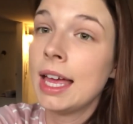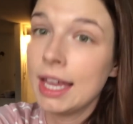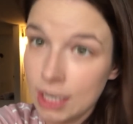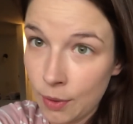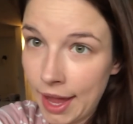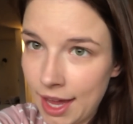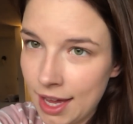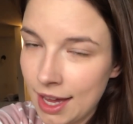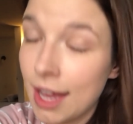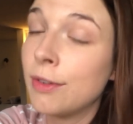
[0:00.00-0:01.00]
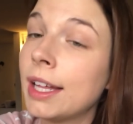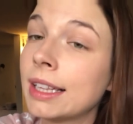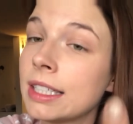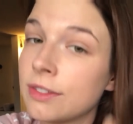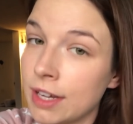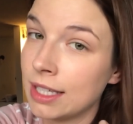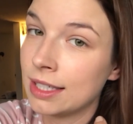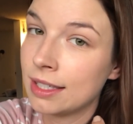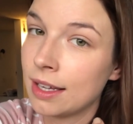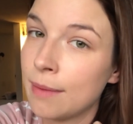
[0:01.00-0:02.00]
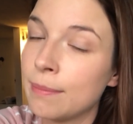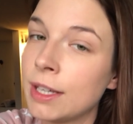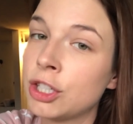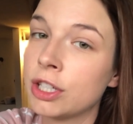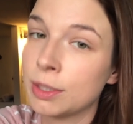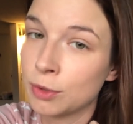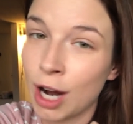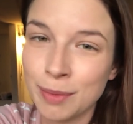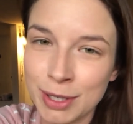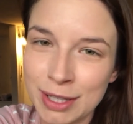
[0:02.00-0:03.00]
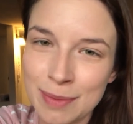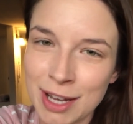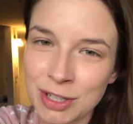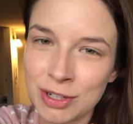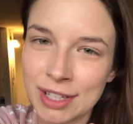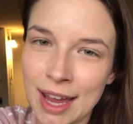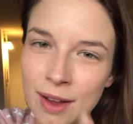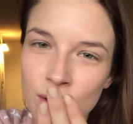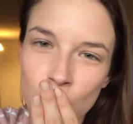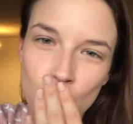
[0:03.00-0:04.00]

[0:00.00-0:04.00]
Anyway, if you like this face, make sure you subscribe so you can see me next Thursday.